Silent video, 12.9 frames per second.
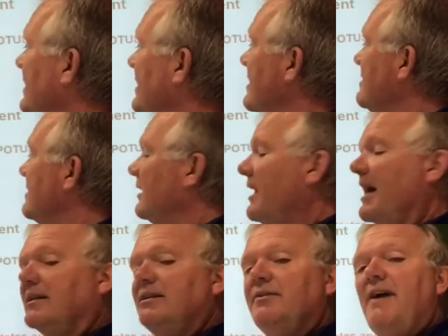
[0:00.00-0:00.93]
His
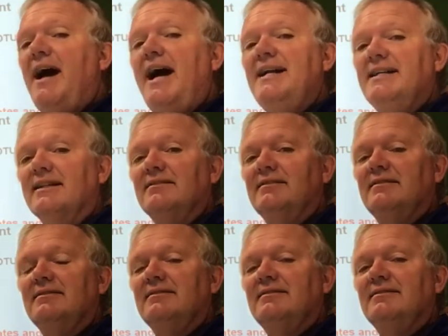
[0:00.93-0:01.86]
Elective Highness,
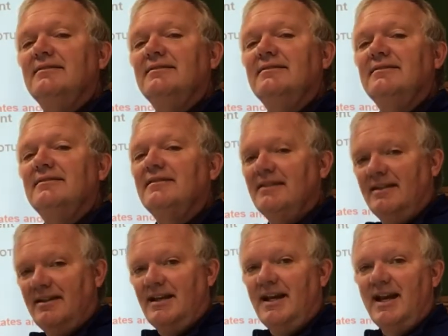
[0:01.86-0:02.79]

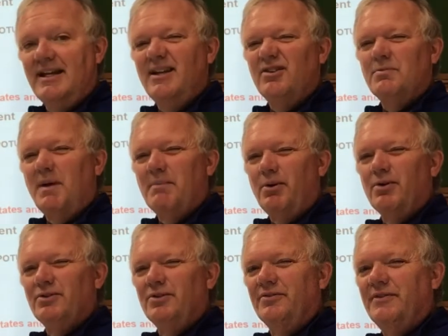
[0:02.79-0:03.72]
here's my
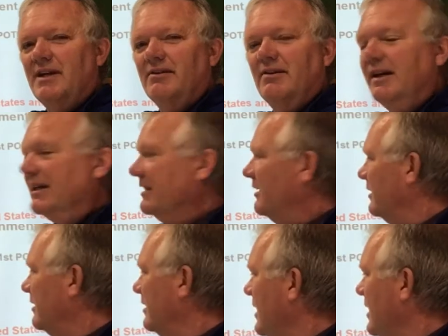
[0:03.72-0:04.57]
personal favorite right here.